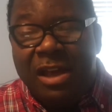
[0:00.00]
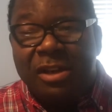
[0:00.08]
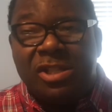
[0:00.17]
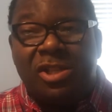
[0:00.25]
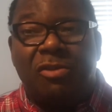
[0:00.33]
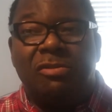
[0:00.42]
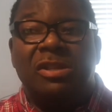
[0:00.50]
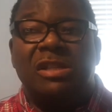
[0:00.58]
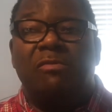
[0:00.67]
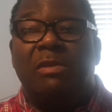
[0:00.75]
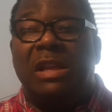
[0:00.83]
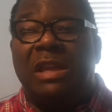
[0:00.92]
So just
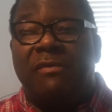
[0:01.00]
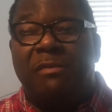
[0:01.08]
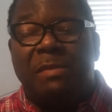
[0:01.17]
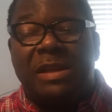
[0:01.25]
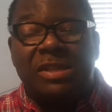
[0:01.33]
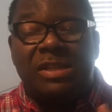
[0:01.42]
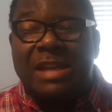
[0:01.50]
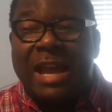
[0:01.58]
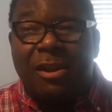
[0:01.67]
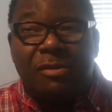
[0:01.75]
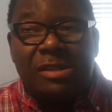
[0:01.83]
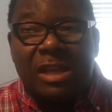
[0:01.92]
want to give a big shout
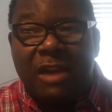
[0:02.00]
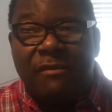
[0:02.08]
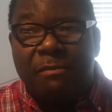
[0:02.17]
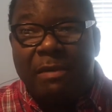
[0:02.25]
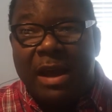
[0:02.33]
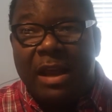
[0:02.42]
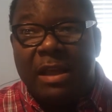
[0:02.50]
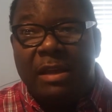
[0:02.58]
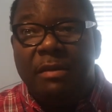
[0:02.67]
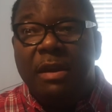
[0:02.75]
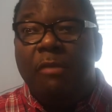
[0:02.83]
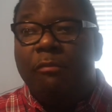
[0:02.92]
out to everybody.
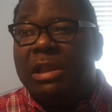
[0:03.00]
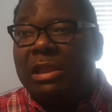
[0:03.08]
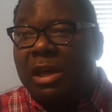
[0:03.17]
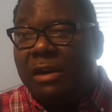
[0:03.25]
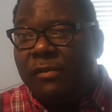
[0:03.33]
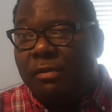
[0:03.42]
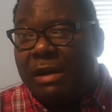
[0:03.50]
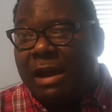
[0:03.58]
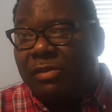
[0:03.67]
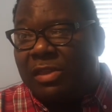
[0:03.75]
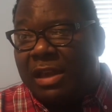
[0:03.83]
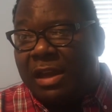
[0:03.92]
We love you
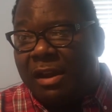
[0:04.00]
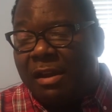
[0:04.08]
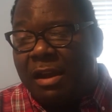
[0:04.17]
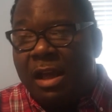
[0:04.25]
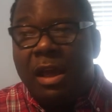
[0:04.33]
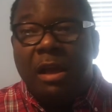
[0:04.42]
out there.